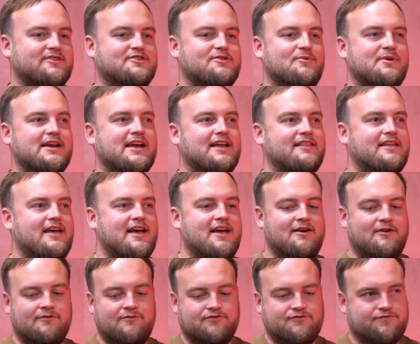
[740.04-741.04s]
So we get
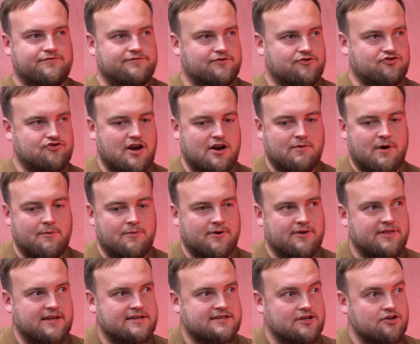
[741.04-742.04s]
there. Straight away, we're
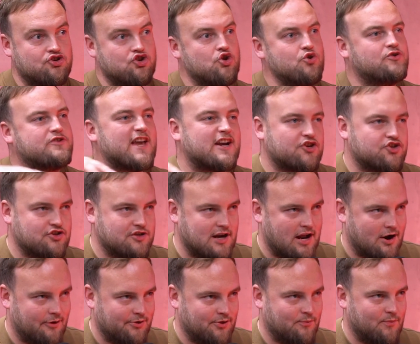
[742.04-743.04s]
in this new section
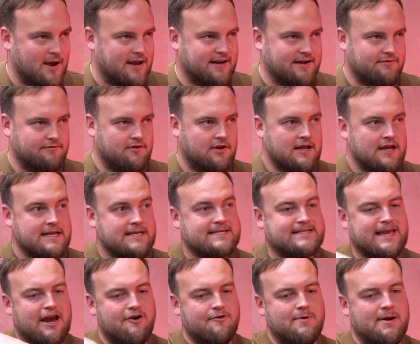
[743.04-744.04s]
now, the wedding
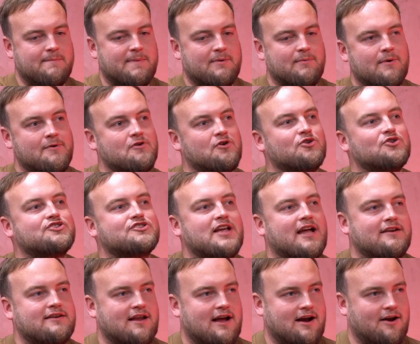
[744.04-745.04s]
ceremony bit where we're all
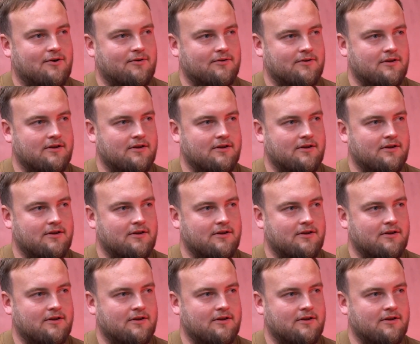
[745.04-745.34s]
sat down.